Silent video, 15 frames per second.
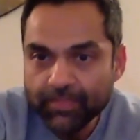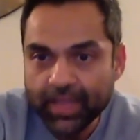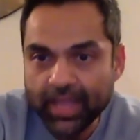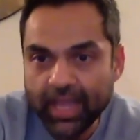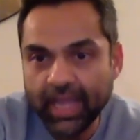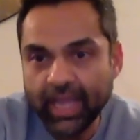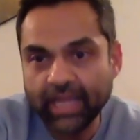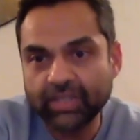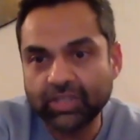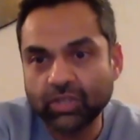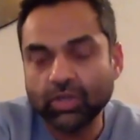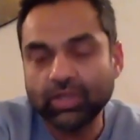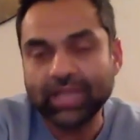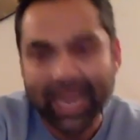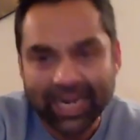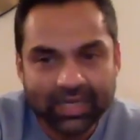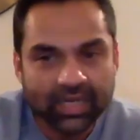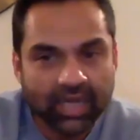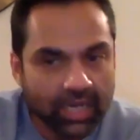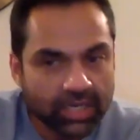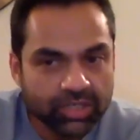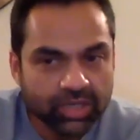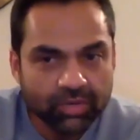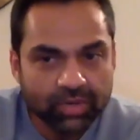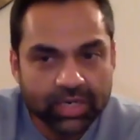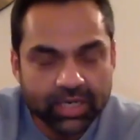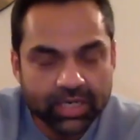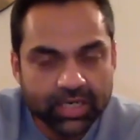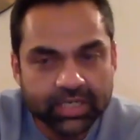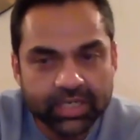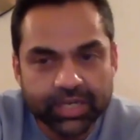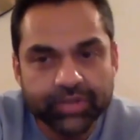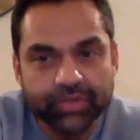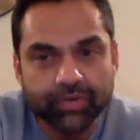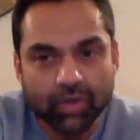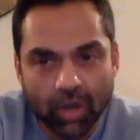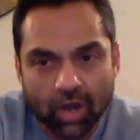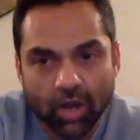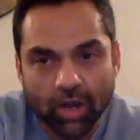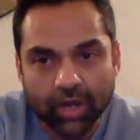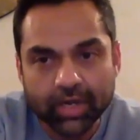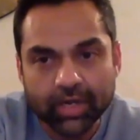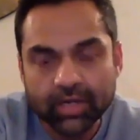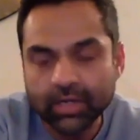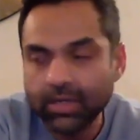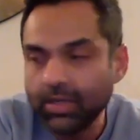And so that culture will continue on.